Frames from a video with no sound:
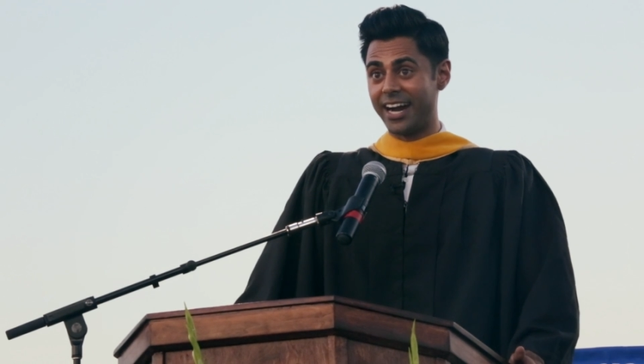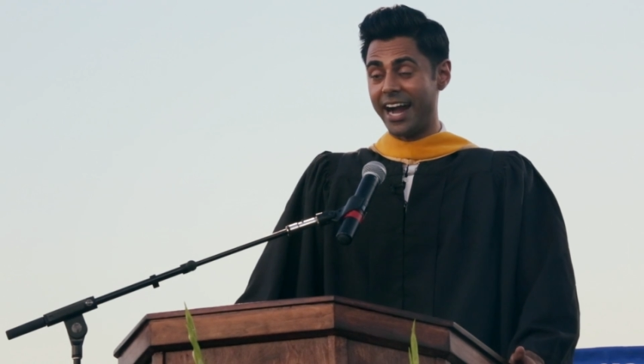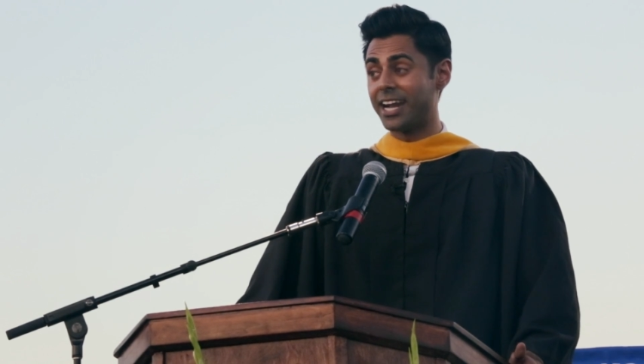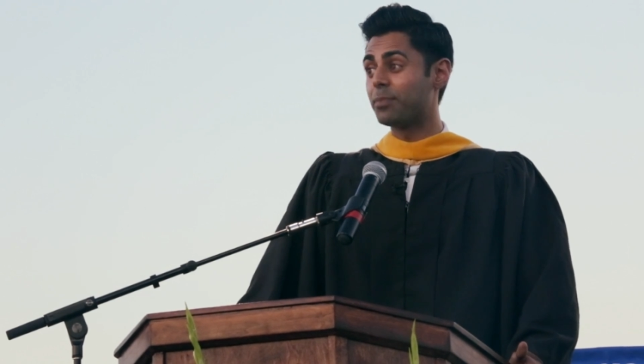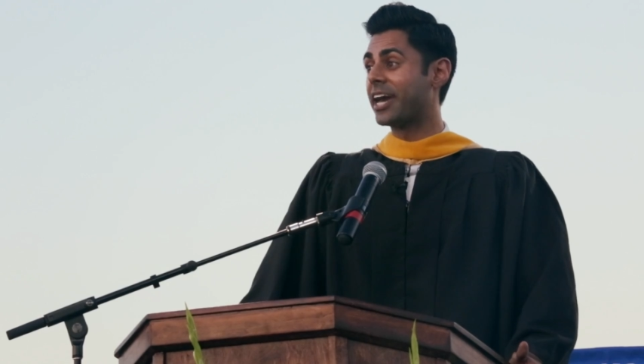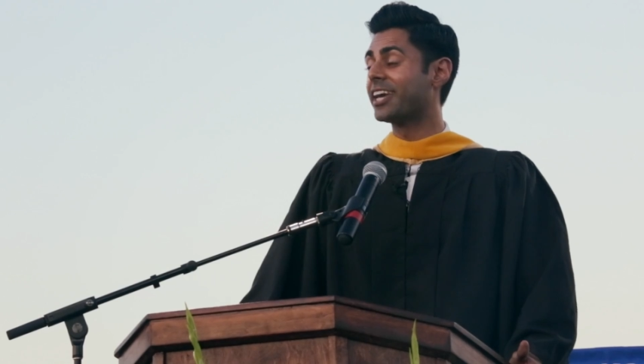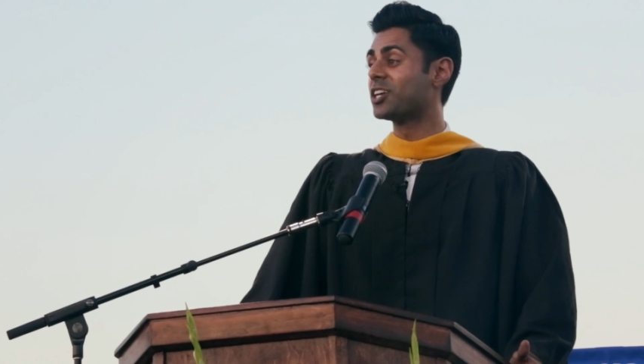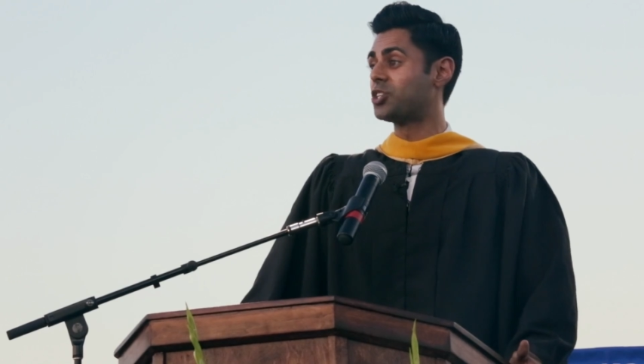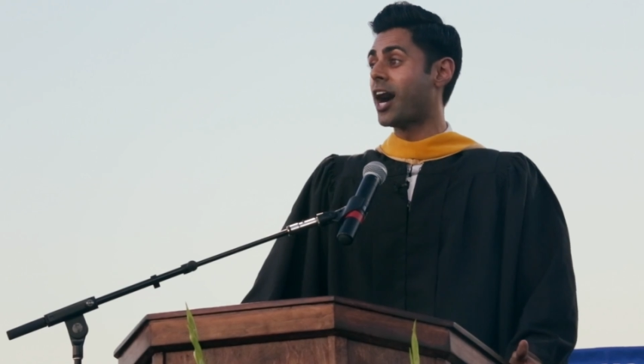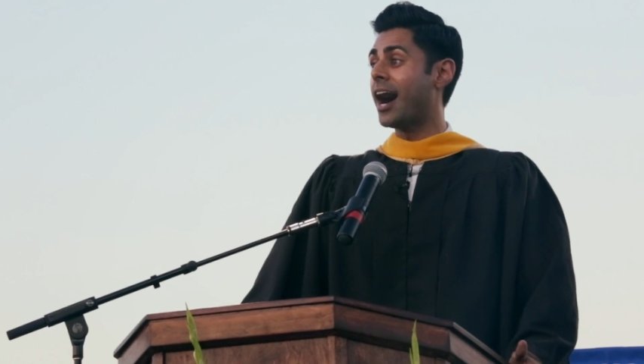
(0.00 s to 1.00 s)
ended up getting a
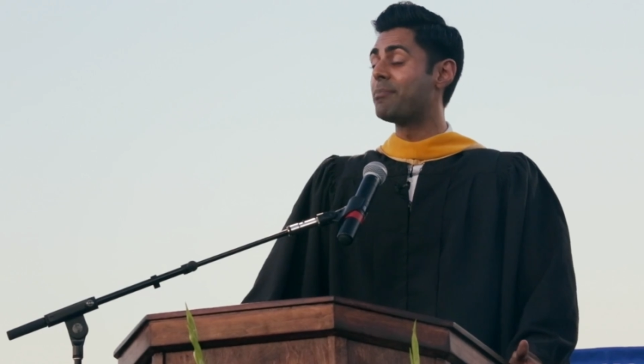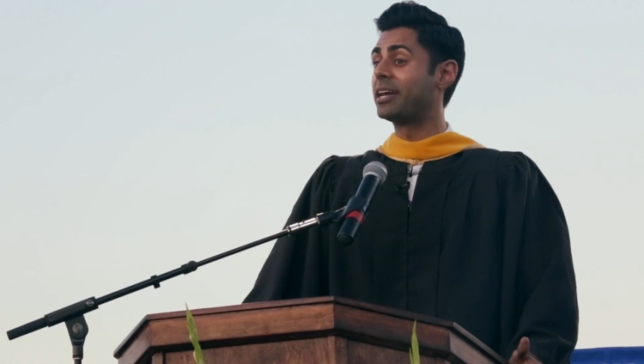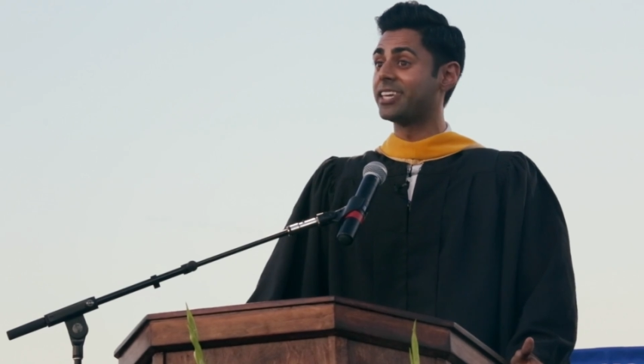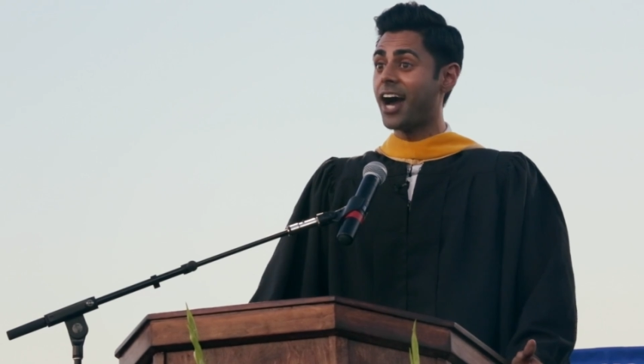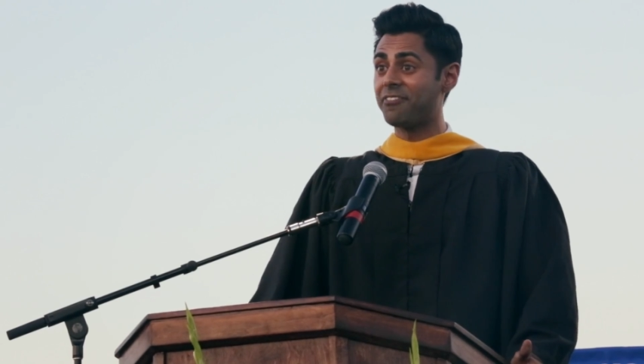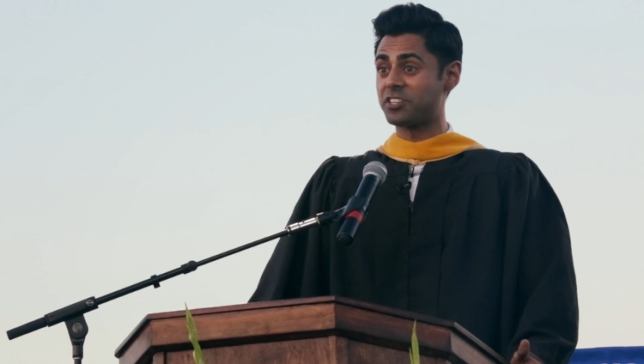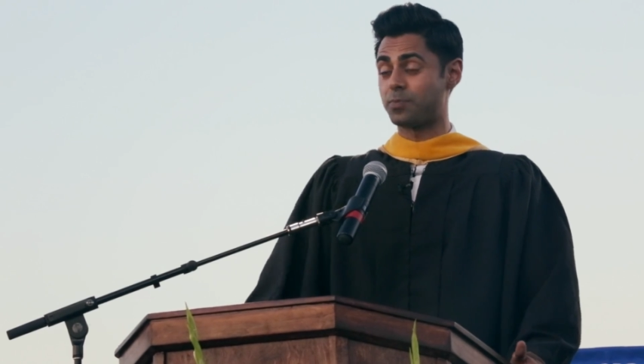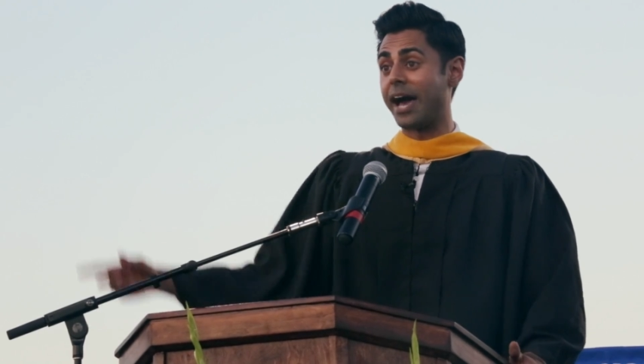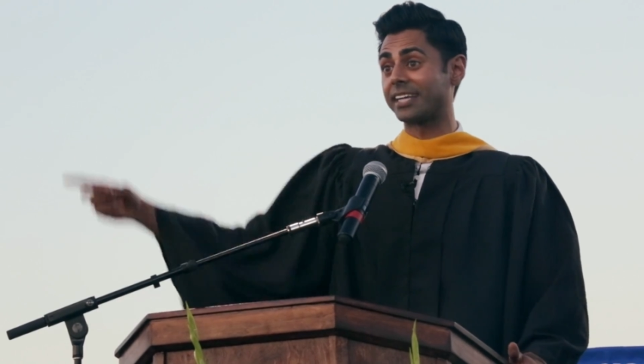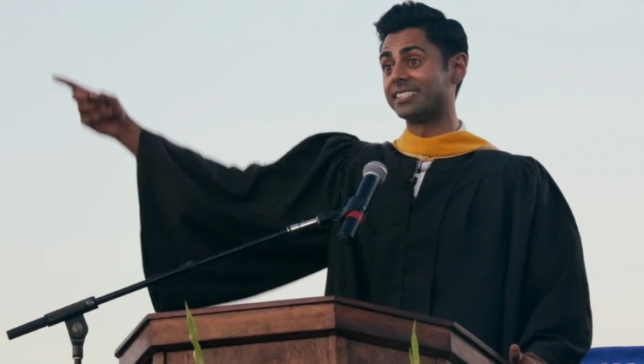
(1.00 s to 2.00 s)
job at the Office
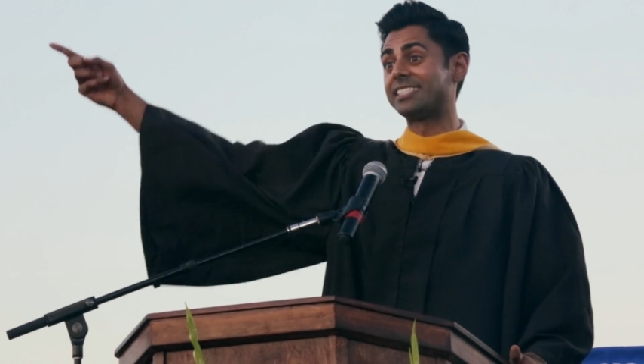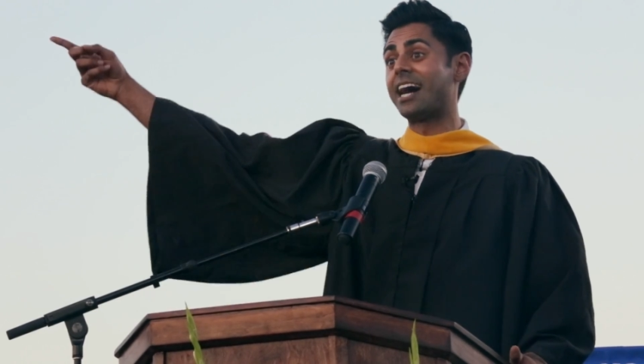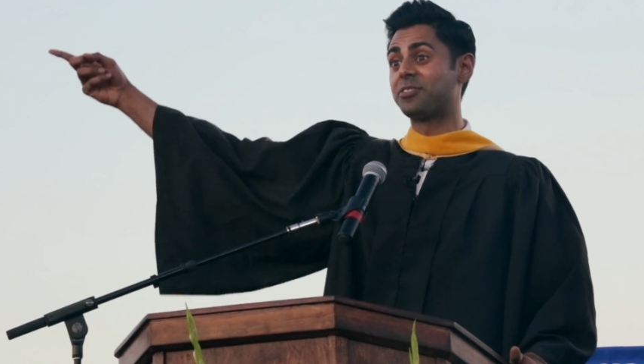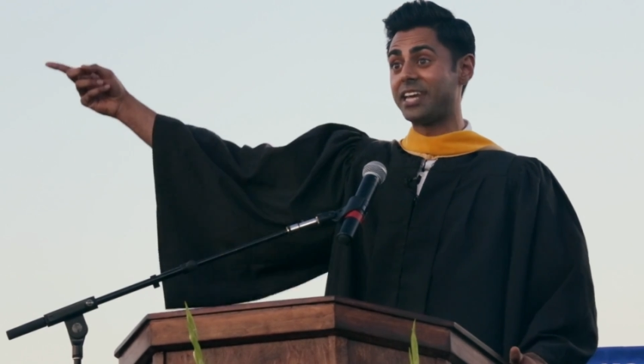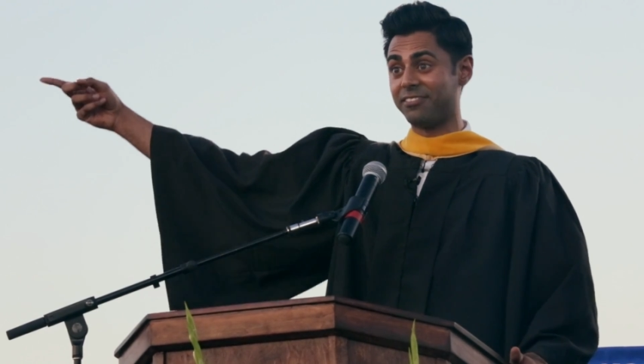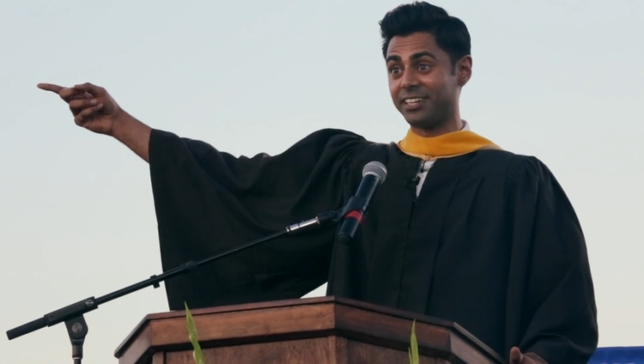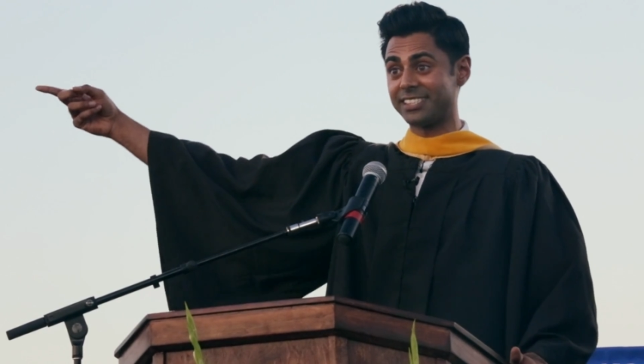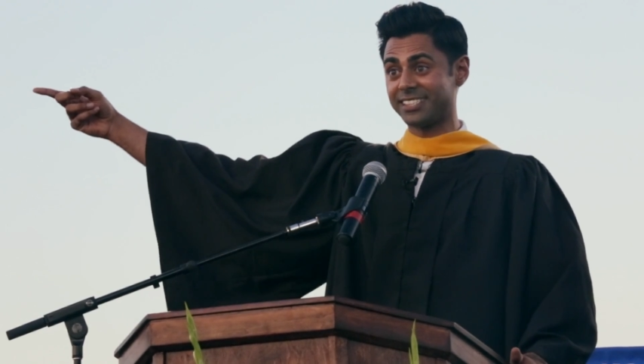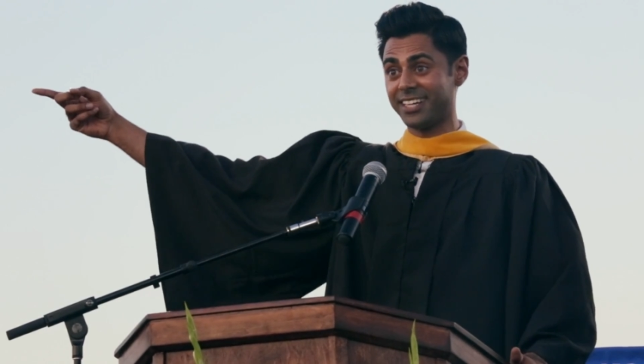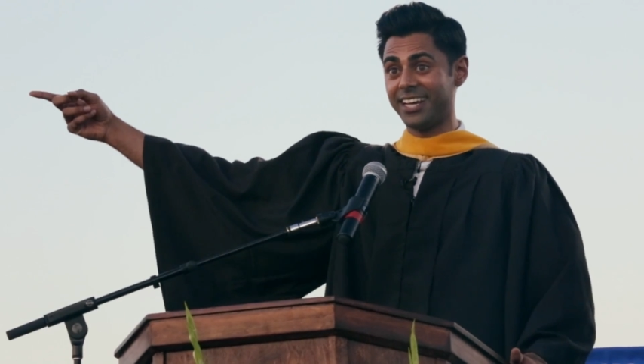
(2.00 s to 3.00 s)
Max in South
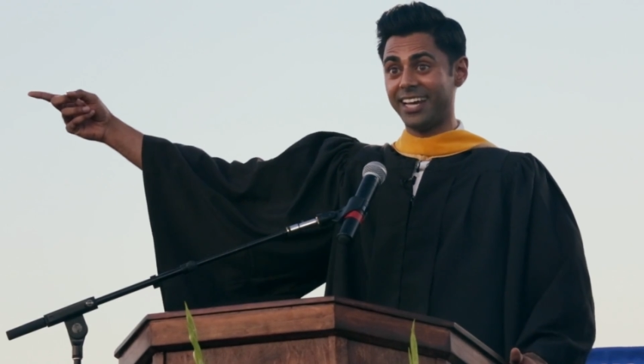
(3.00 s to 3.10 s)
Davis.